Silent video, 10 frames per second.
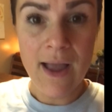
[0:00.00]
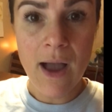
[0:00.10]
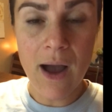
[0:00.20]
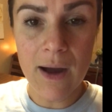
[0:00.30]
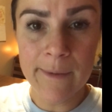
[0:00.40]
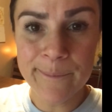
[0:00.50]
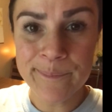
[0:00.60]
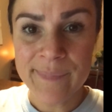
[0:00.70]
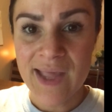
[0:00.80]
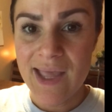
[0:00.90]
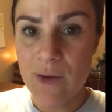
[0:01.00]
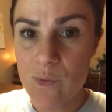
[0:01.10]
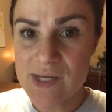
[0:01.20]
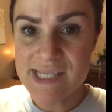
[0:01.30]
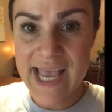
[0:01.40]
Um, it
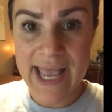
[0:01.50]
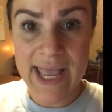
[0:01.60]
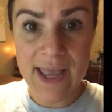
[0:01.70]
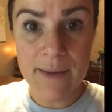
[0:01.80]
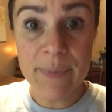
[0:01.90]
was a